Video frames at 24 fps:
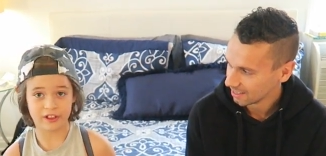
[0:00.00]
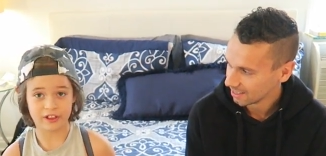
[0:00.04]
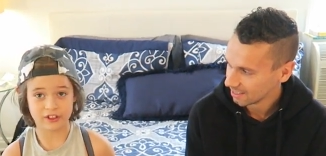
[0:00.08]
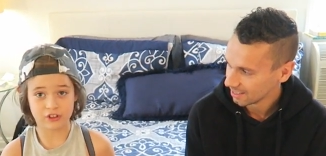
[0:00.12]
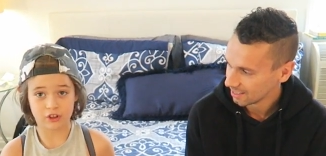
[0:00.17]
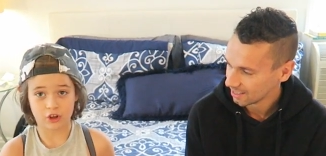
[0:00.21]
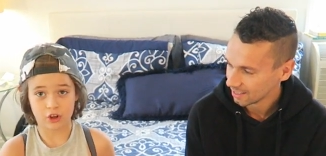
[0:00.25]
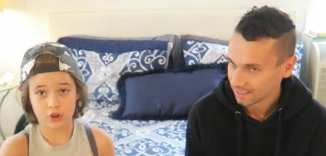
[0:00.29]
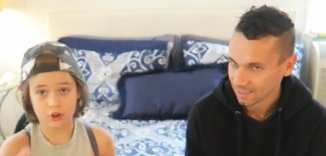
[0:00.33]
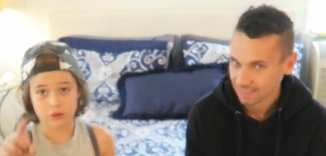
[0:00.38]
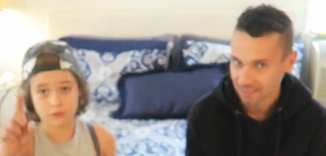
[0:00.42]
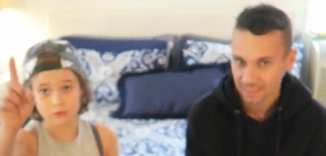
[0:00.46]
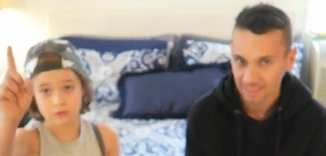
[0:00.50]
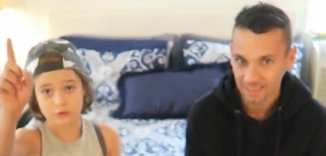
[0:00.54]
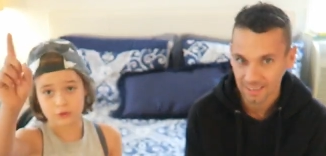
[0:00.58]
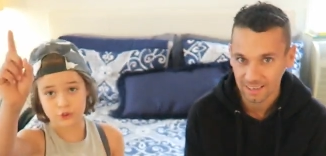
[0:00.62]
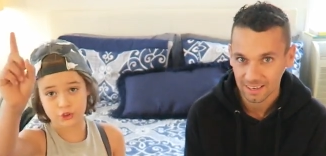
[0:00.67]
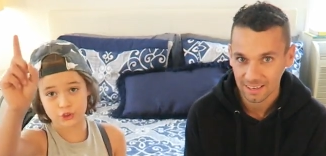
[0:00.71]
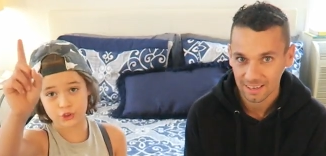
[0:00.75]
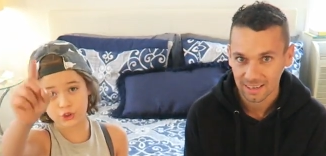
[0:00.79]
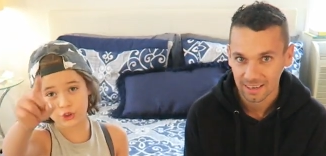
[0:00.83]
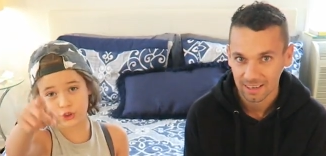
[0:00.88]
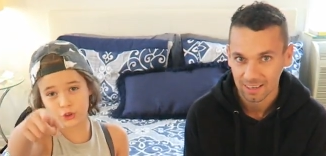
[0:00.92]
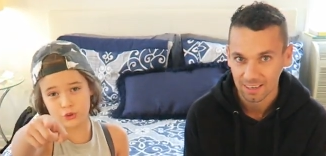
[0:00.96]
Speaker 1: that
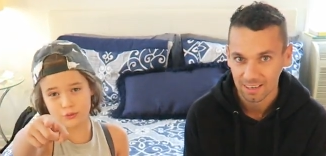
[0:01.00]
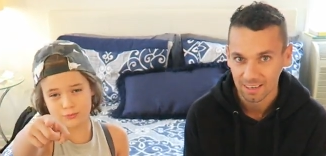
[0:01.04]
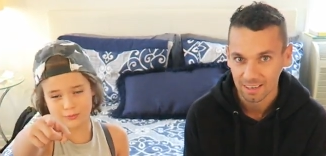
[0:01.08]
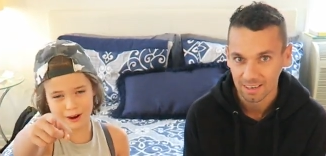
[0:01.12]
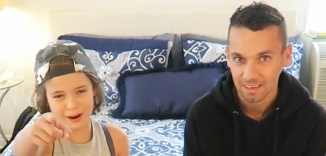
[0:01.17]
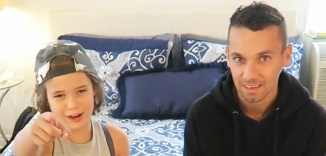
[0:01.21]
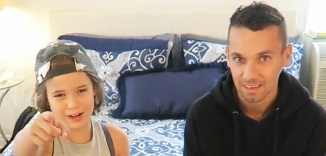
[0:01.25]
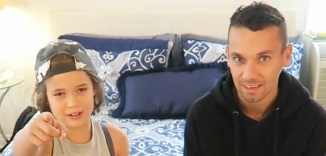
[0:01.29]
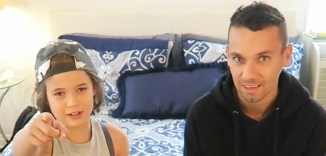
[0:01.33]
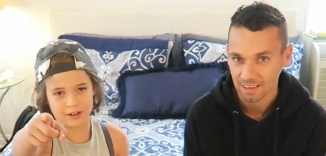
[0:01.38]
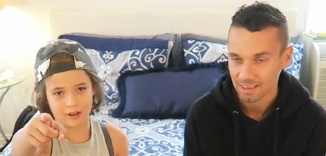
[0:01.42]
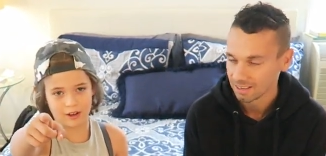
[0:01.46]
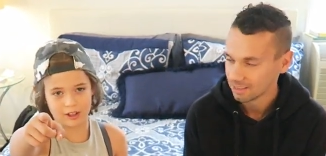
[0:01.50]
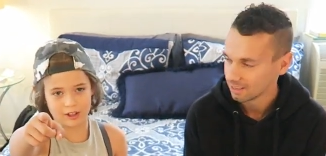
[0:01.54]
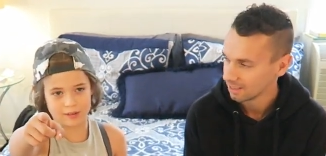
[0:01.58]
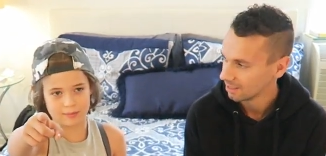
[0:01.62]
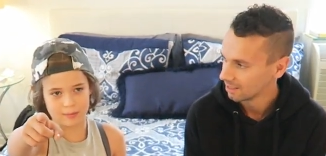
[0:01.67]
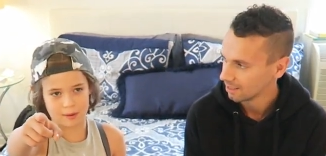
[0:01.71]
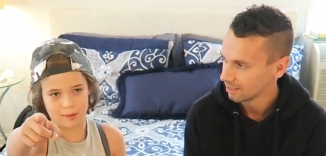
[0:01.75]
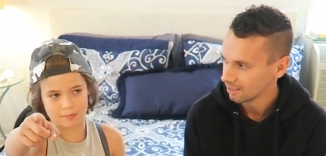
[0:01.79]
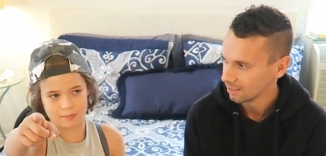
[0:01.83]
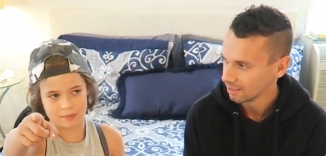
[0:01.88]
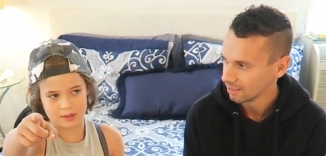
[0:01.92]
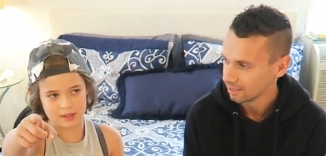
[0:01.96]
you might
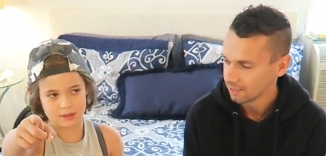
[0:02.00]
like from